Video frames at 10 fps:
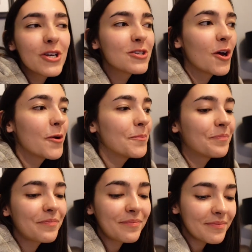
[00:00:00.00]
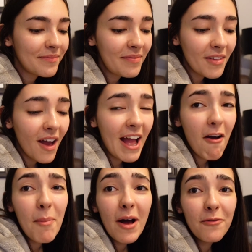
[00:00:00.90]
So I
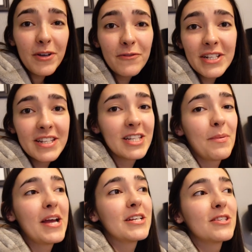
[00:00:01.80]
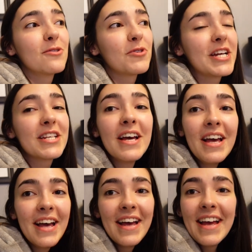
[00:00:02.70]
have about 50 to 60 pages to read
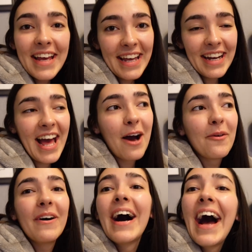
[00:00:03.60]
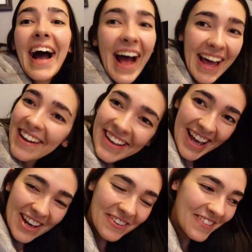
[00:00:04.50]
in an hour and I
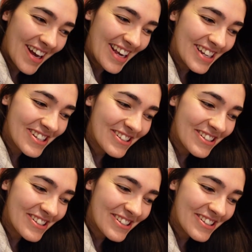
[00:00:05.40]
cannot wait.